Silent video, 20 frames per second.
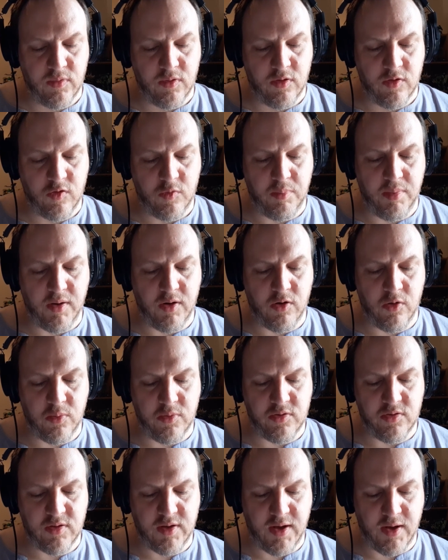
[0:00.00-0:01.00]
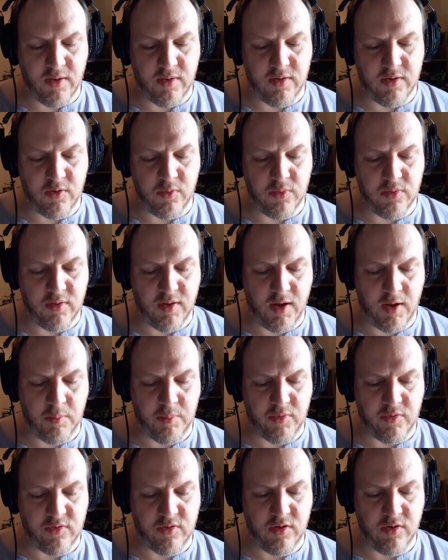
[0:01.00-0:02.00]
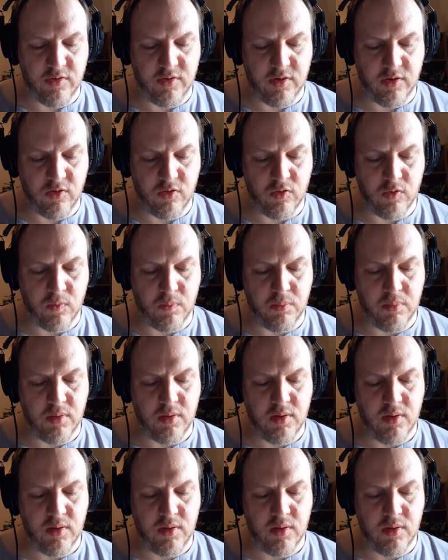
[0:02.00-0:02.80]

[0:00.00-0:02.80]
Sparrow was scouting with Apple's hunting group,